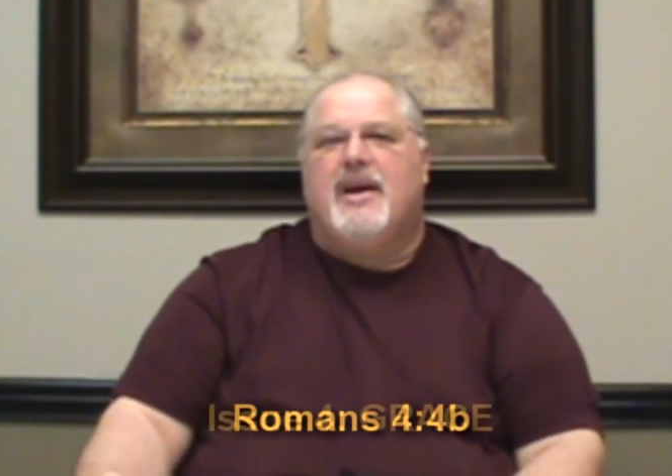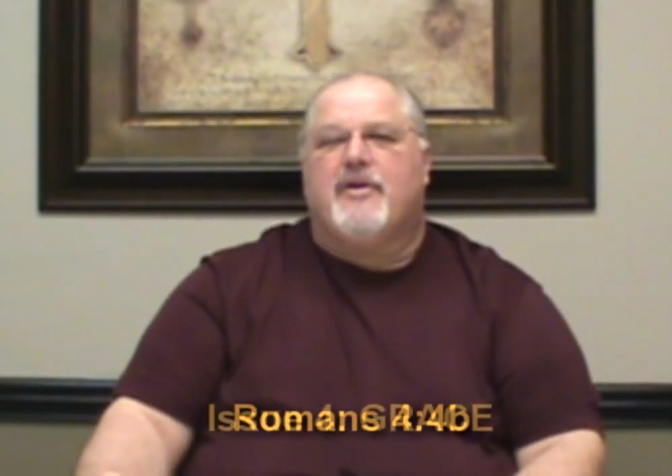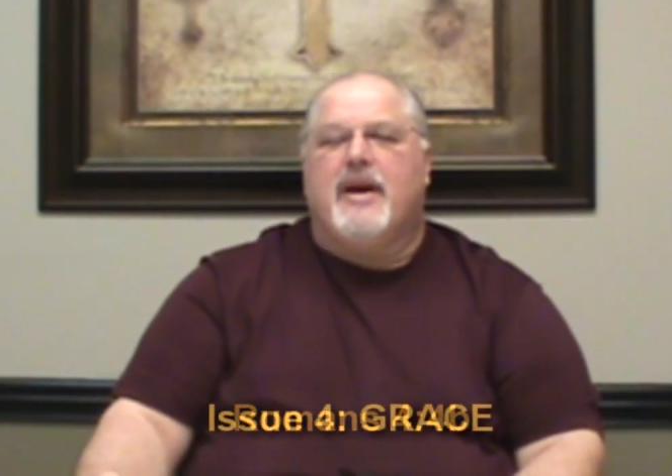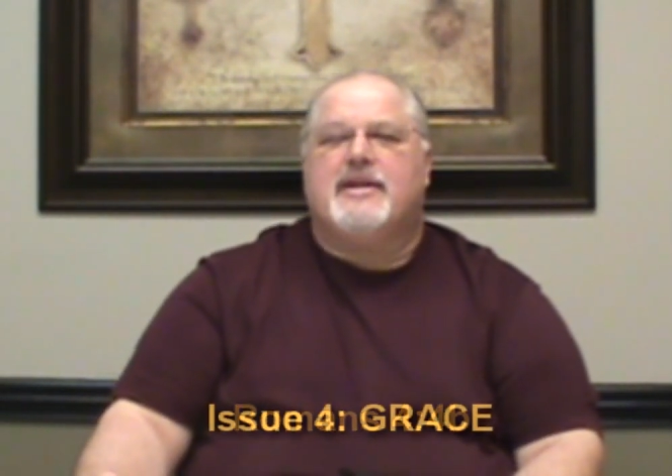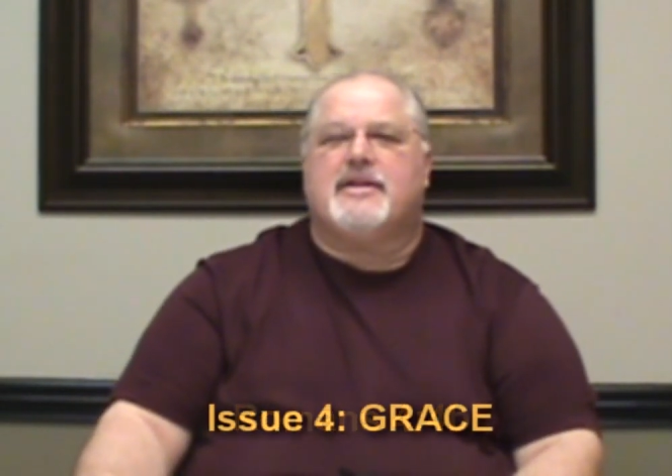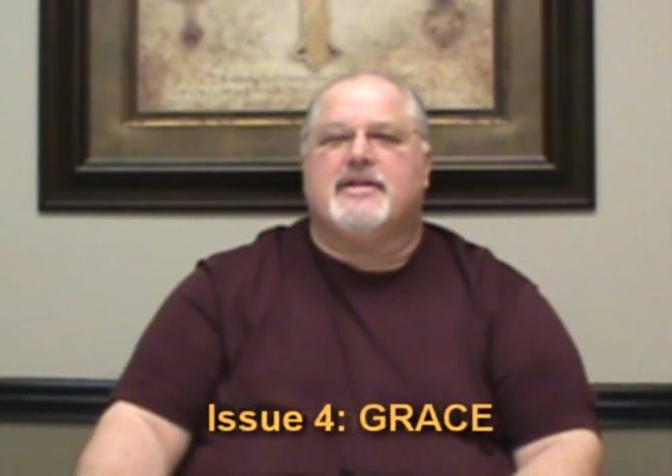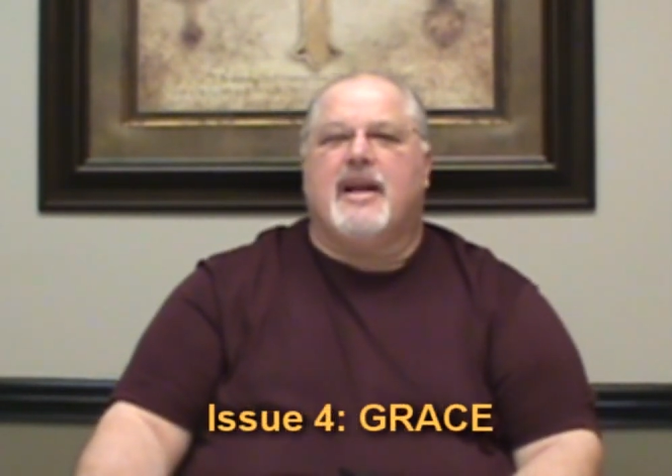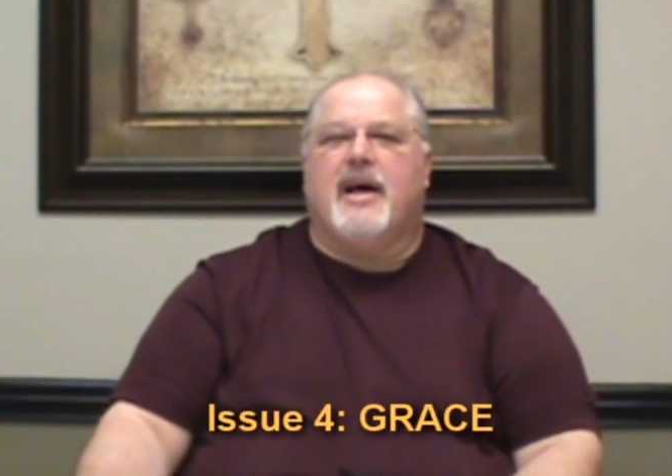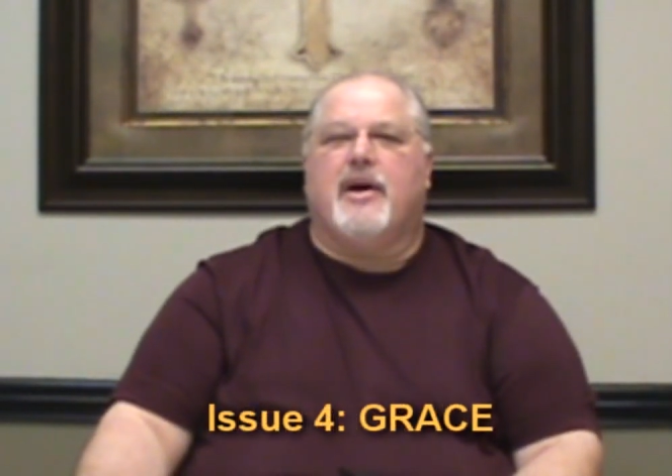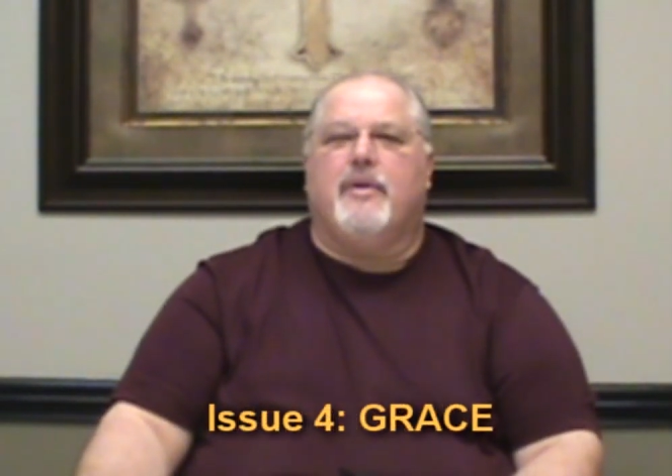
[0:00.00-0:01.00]
Grace is
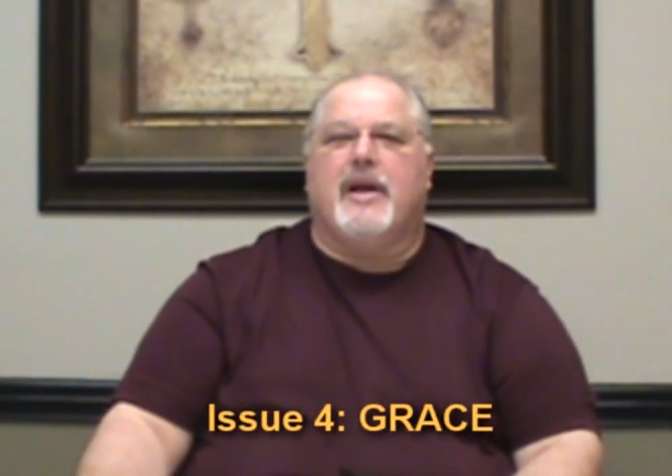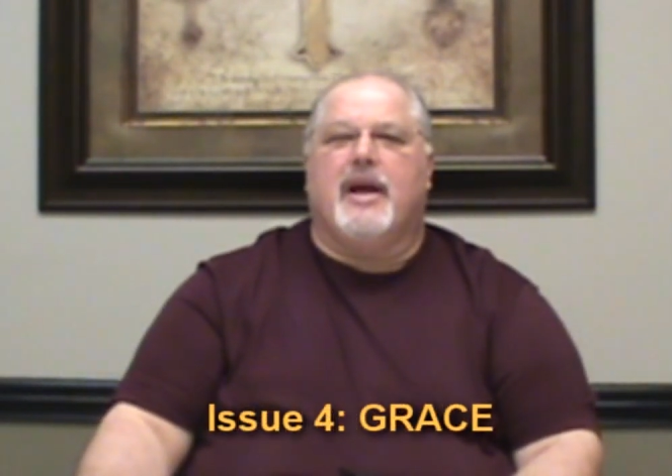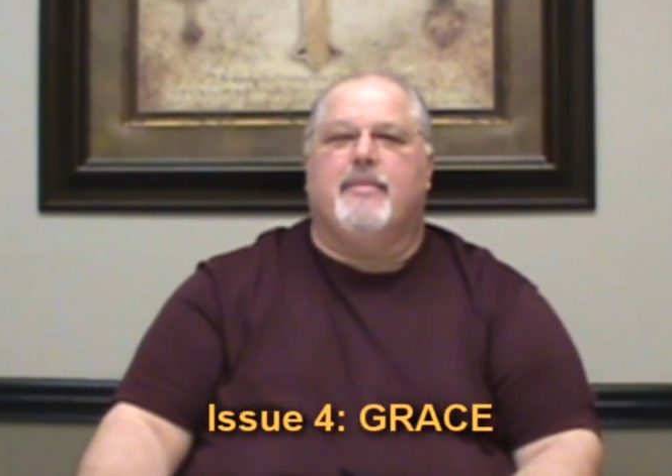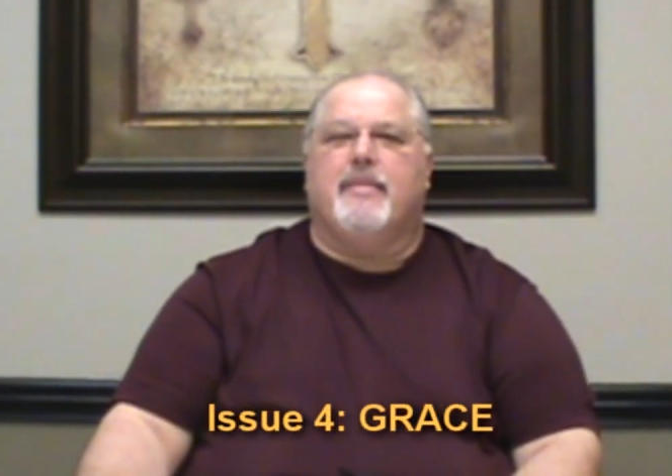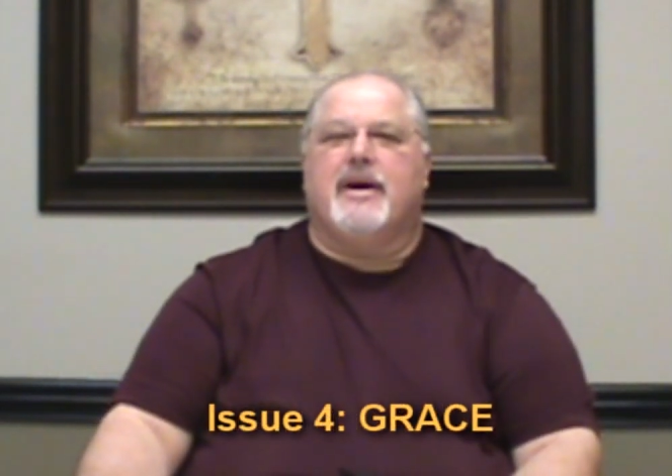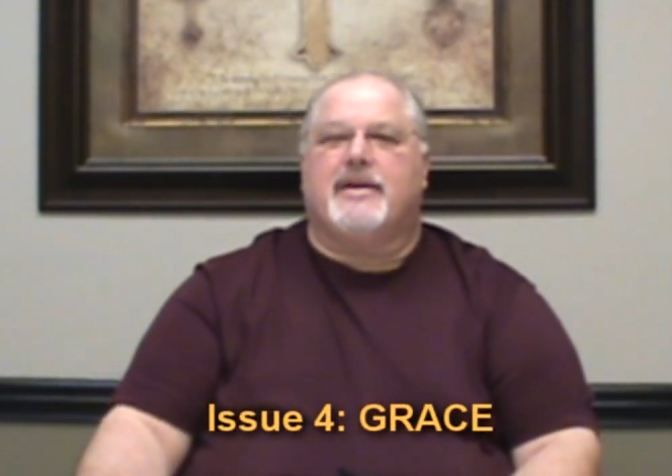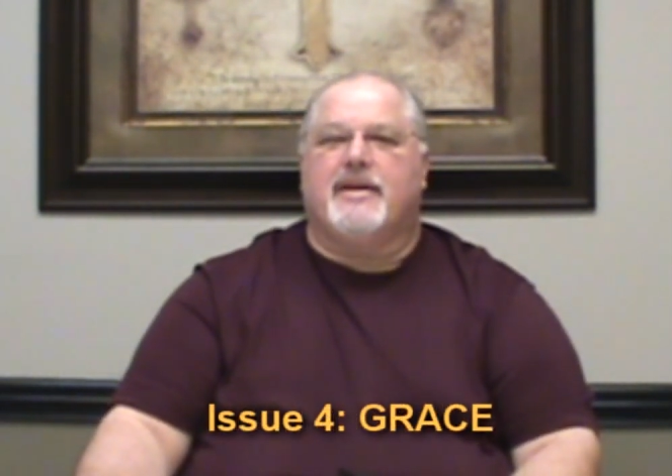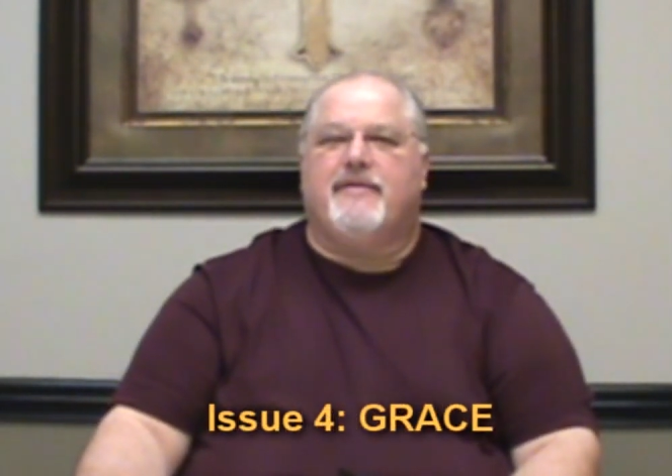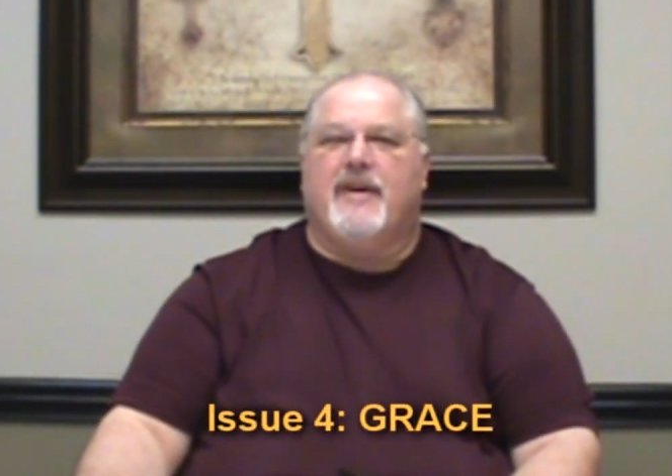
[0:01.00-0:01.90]
not only unmerited